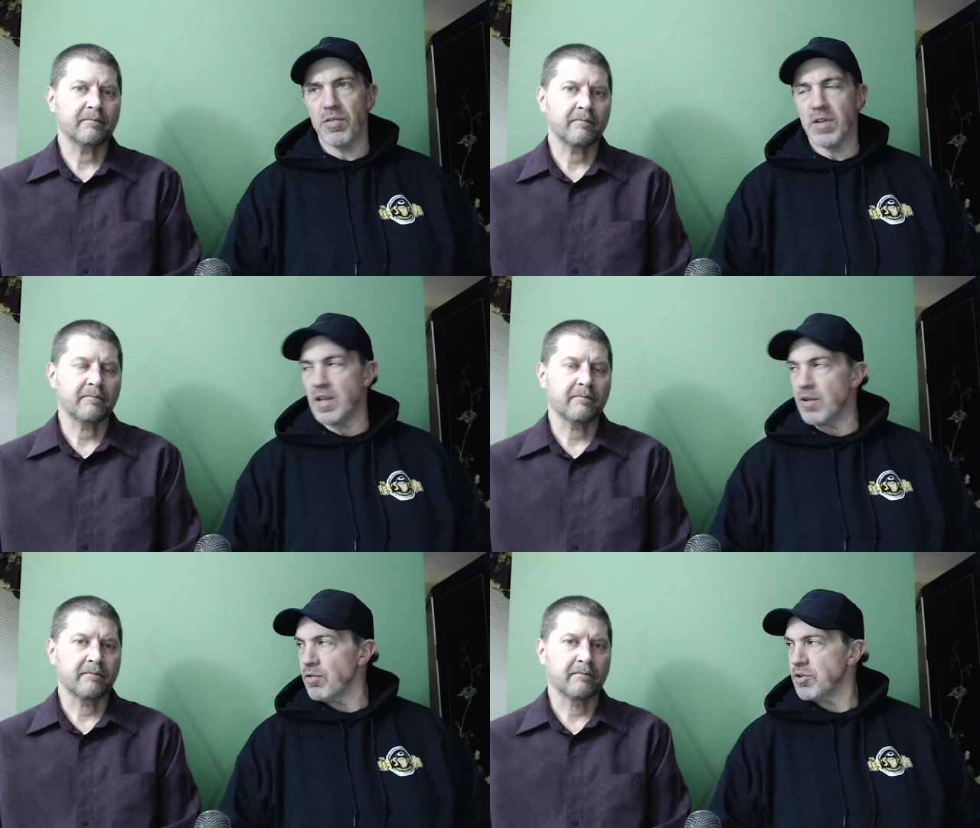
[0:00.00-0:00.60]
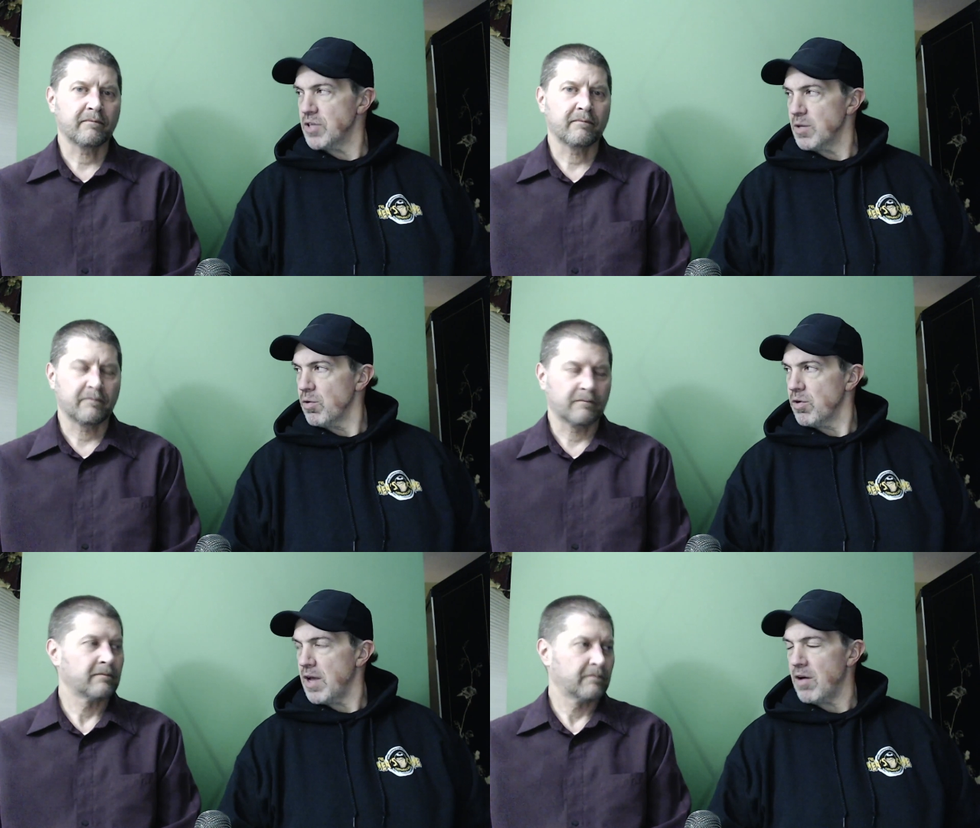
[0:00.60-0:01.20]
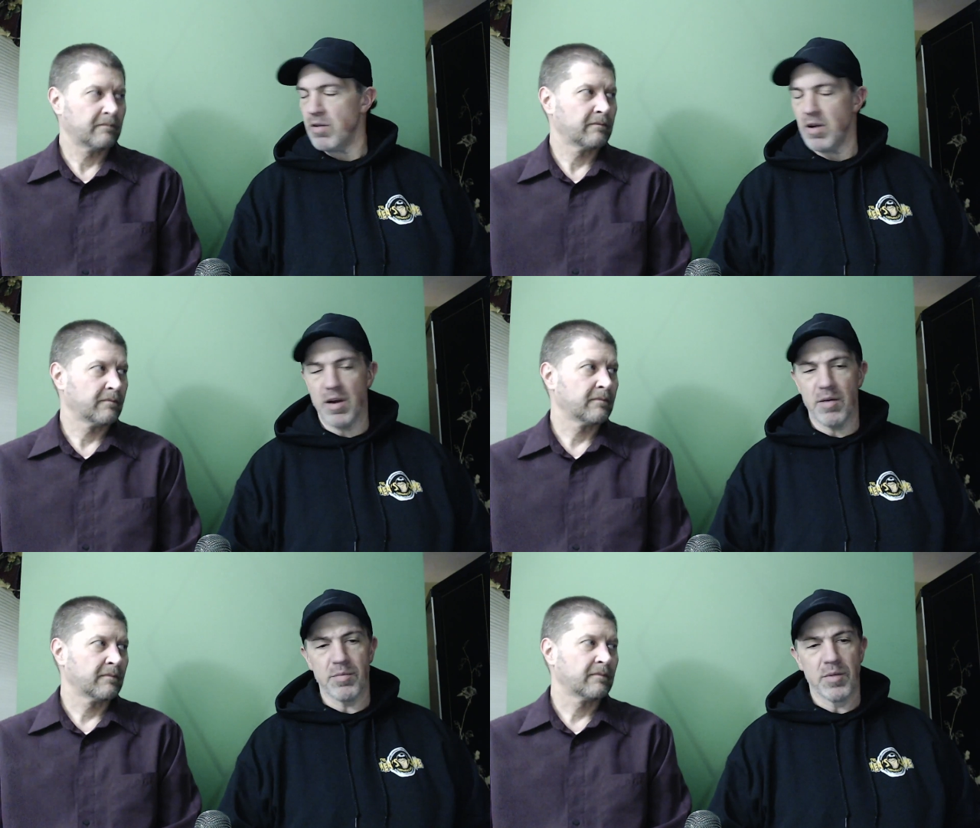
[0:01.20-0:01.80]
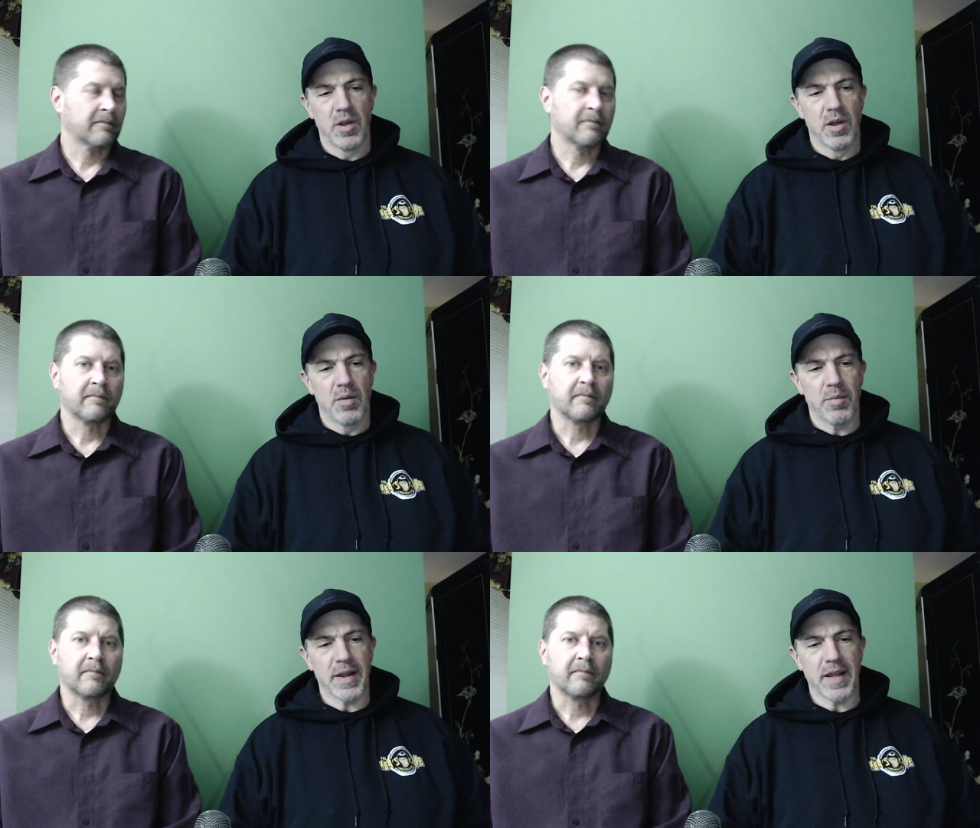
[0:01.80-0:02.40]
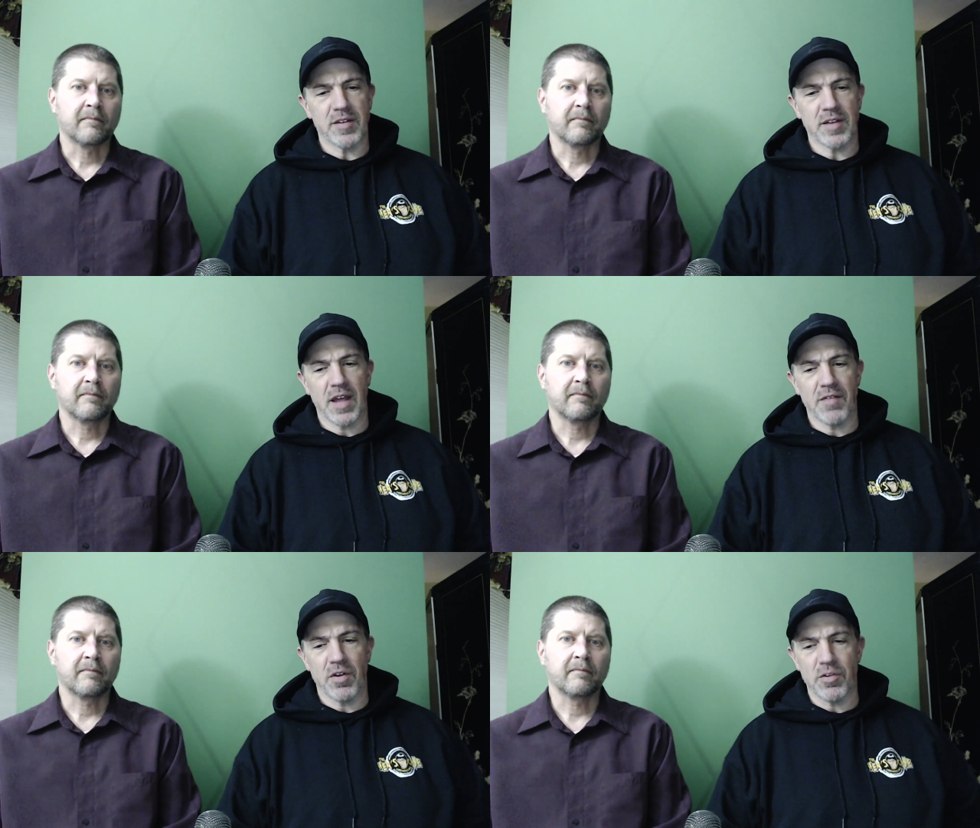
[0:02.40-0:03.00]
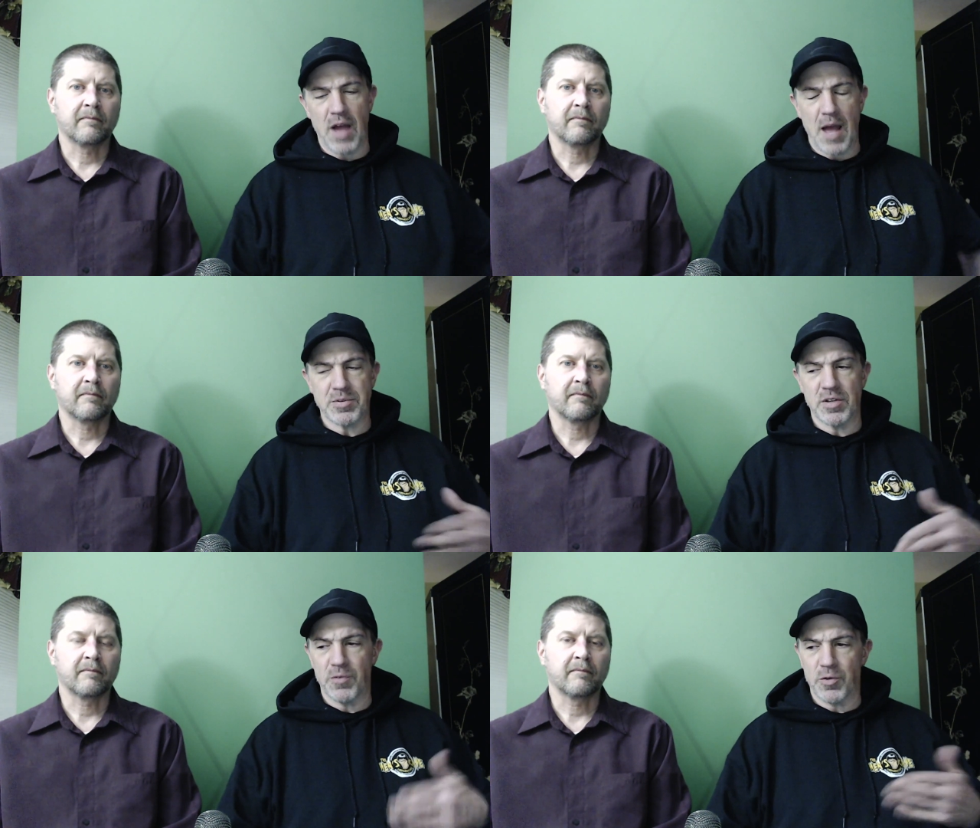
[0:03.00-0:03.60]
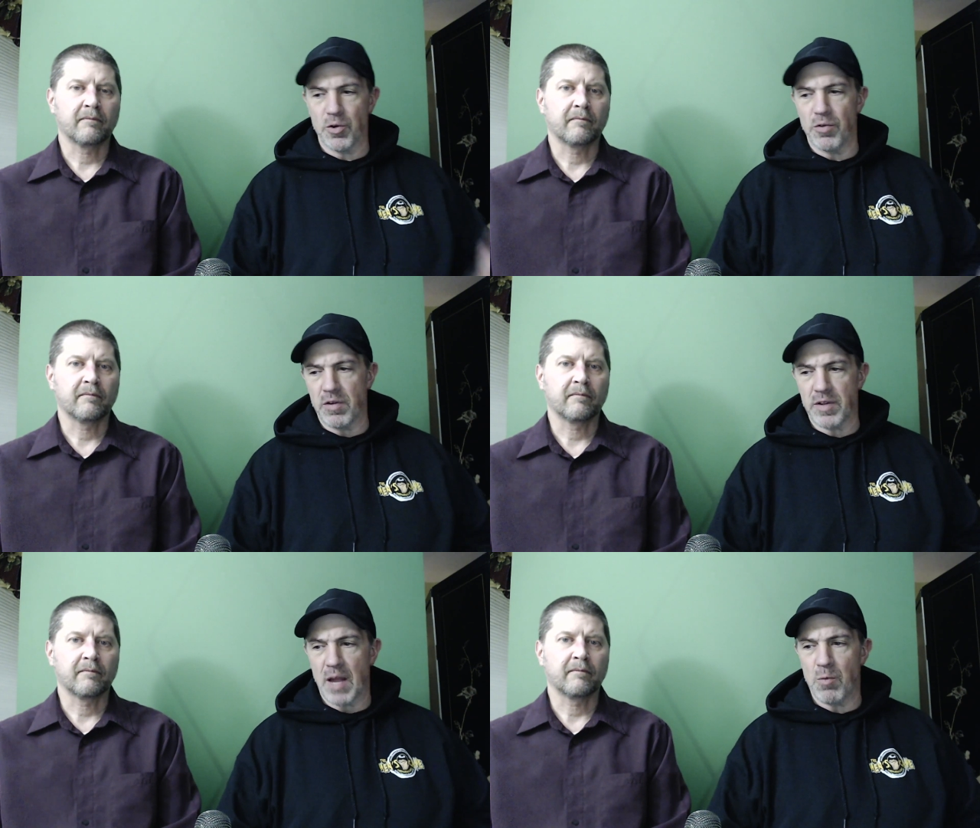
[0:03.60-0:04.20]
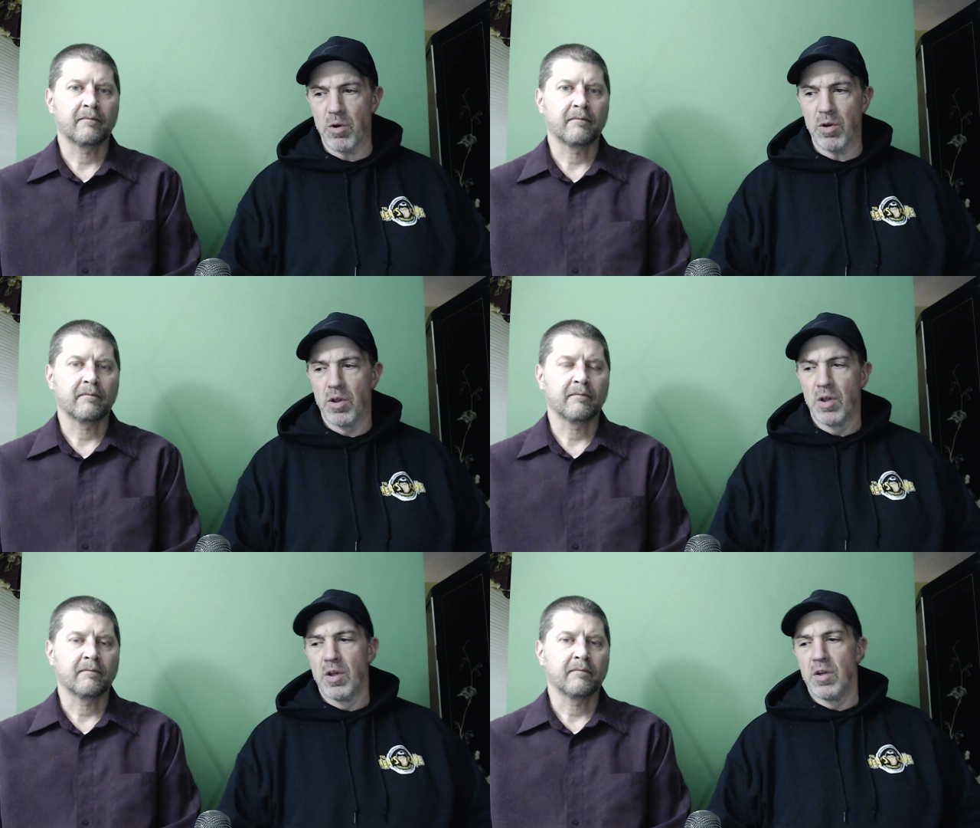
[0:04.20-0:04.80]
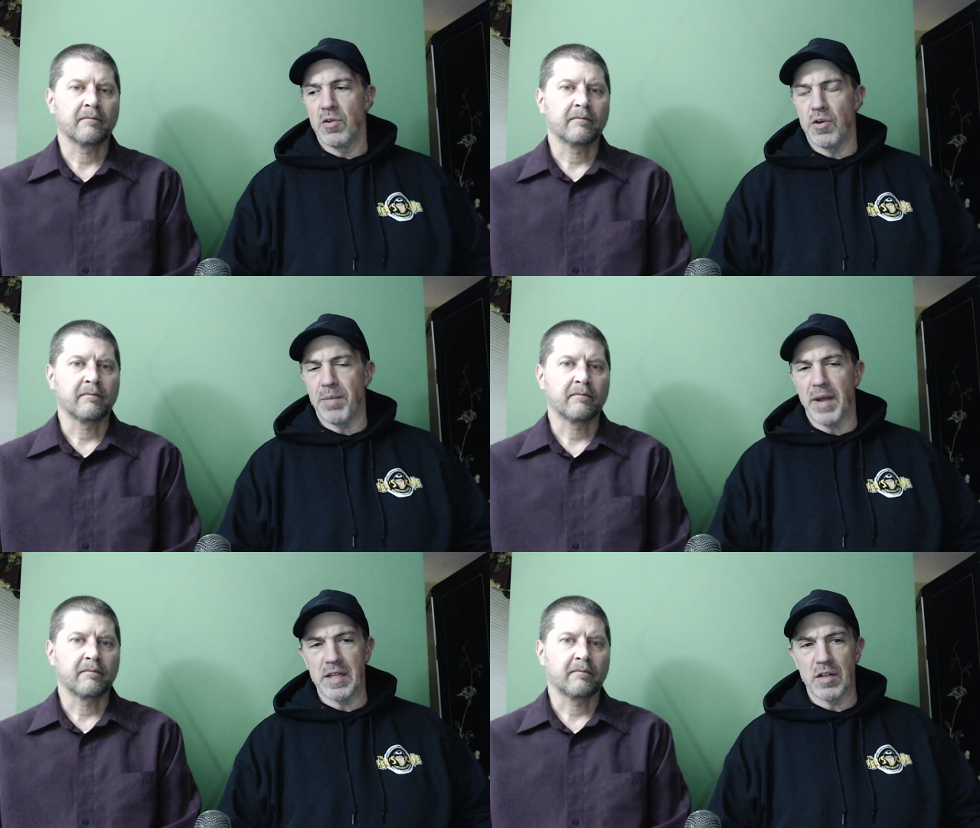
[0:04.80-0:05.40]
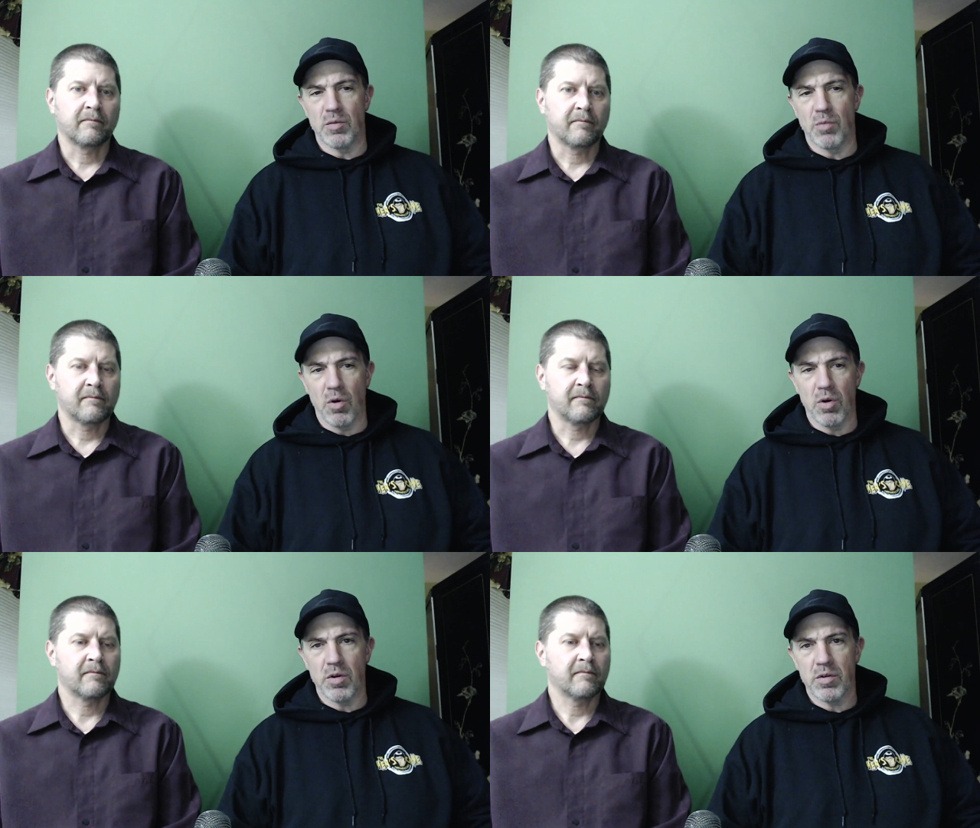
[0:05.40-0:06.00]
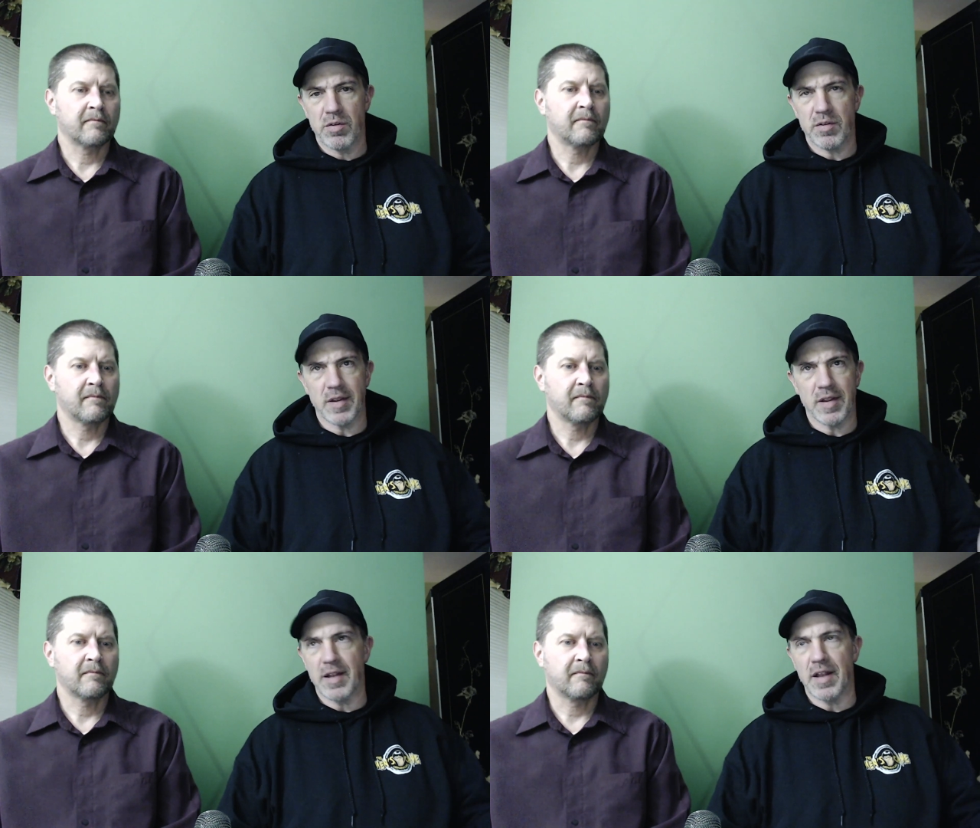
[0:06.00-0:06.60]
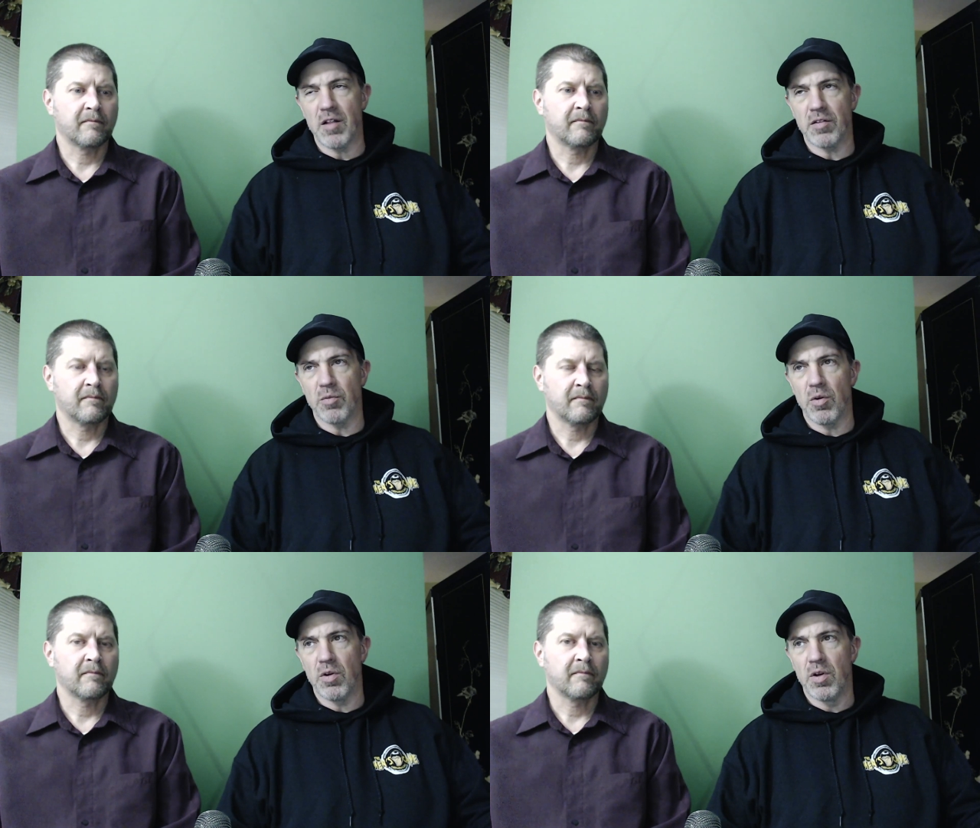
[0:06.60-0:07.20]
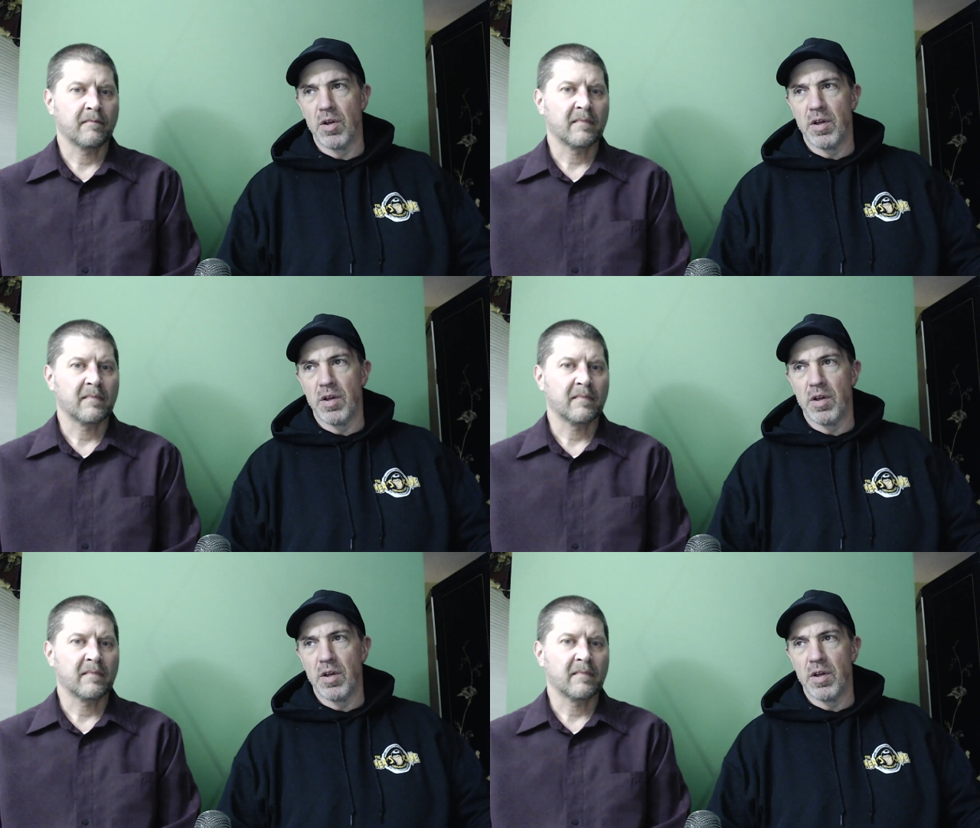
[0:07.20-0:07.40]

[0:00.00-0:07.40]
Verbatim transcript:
Speaker 1: than they originally were now. Um, but I guess they have other options for turnaround time where you can pay a little more, say ten dollars more,